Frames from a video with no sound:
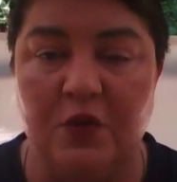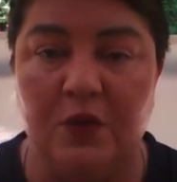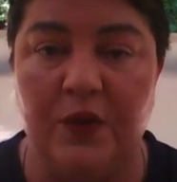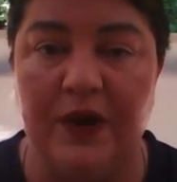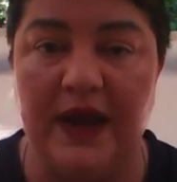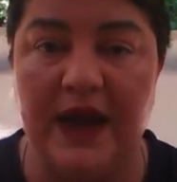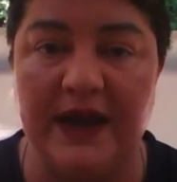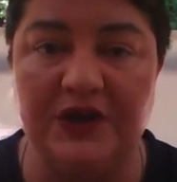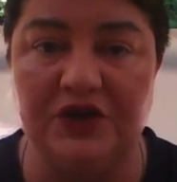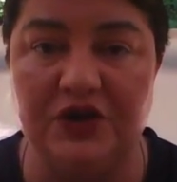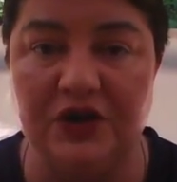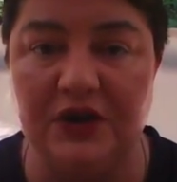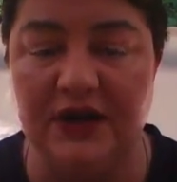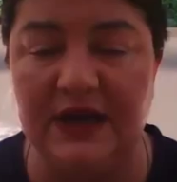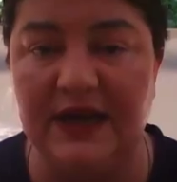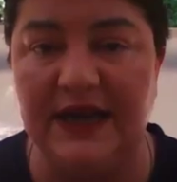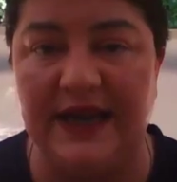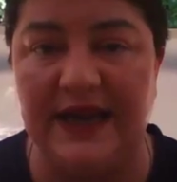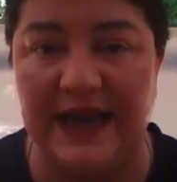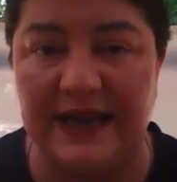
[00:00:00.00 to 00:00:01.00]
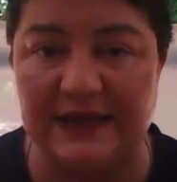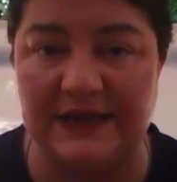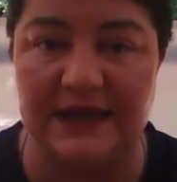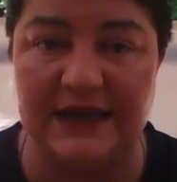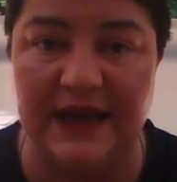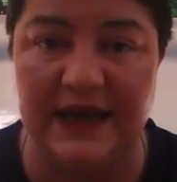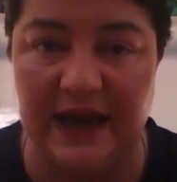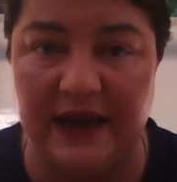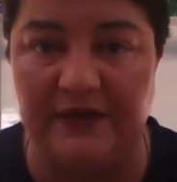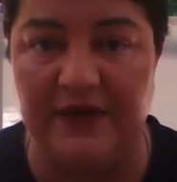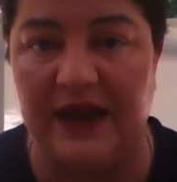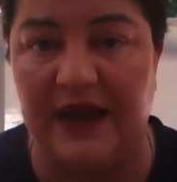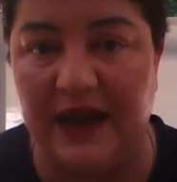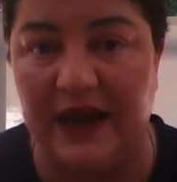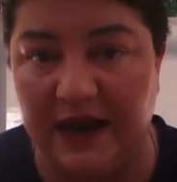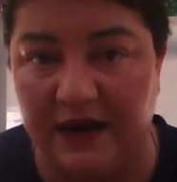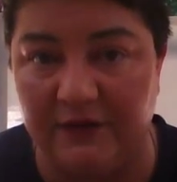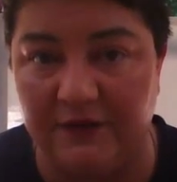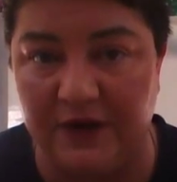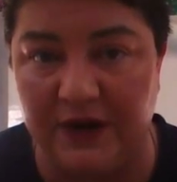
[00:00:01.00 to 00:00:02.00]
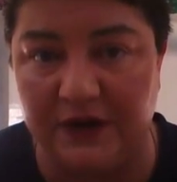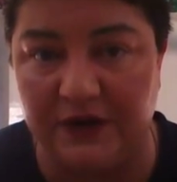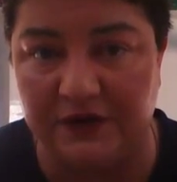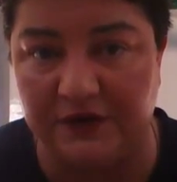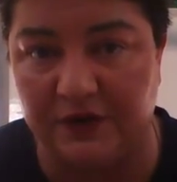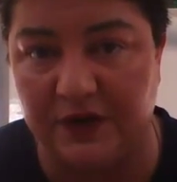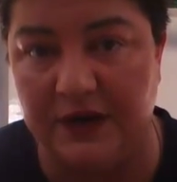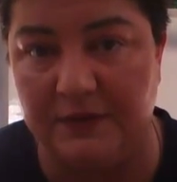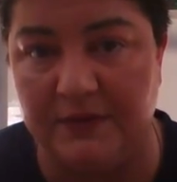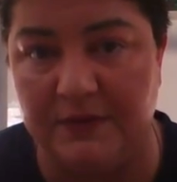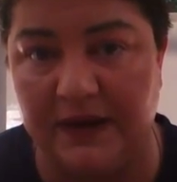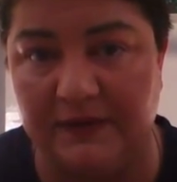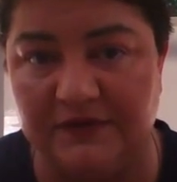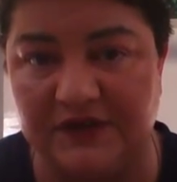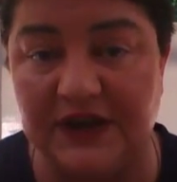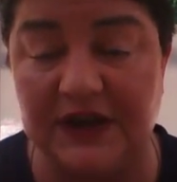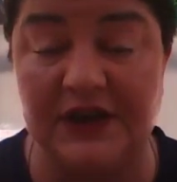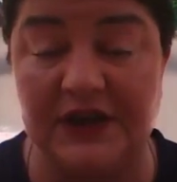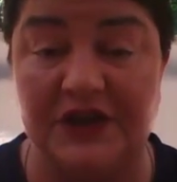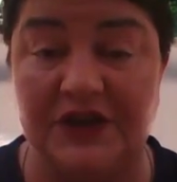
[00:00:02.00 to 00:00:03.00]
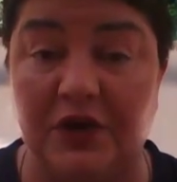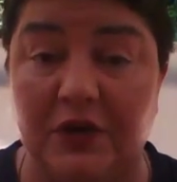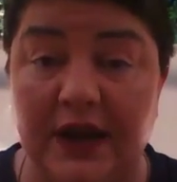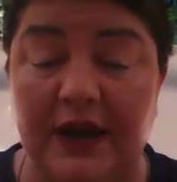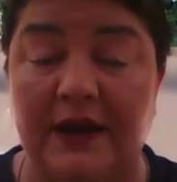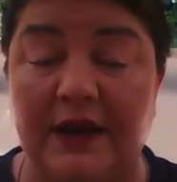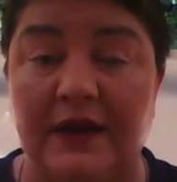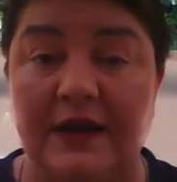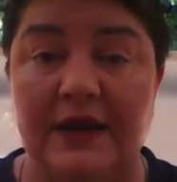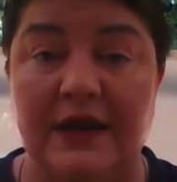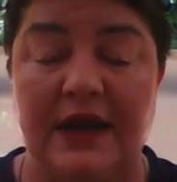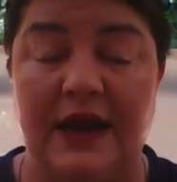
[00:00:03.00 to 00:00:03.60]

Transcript: we actually get together every 3 months in exotic